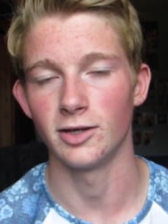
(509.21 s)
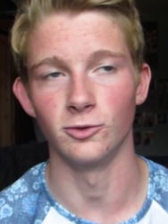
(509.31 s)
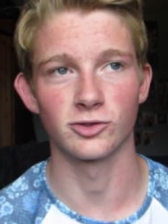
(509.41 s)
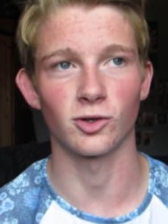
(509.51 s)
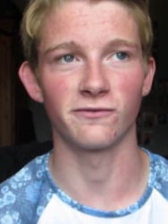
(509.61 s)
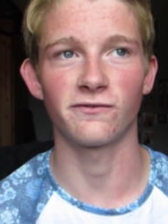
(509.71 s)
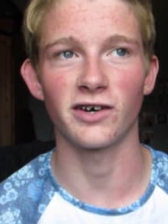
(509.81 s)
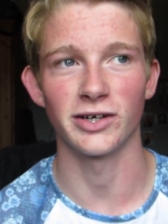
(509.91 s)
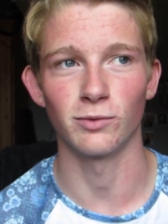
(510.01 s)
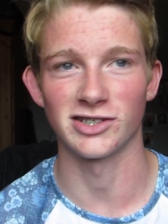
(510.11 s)
It was quite
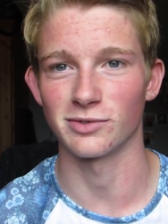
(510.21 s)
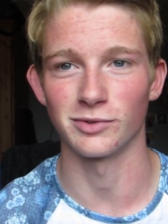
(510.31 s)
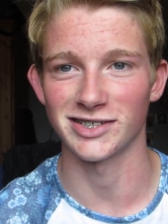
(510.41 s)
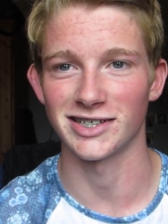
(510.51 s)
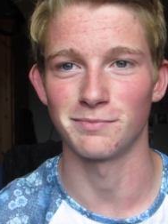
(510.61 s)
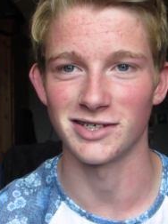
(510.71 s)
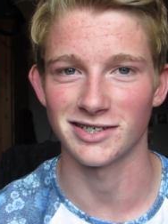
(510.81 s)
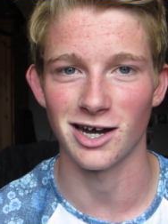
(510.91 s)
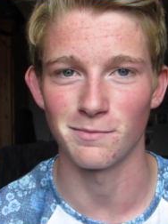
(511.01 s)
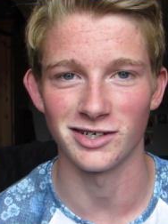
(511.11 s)
funny when someone take the
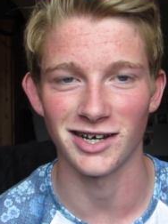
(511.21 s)
piss out of me.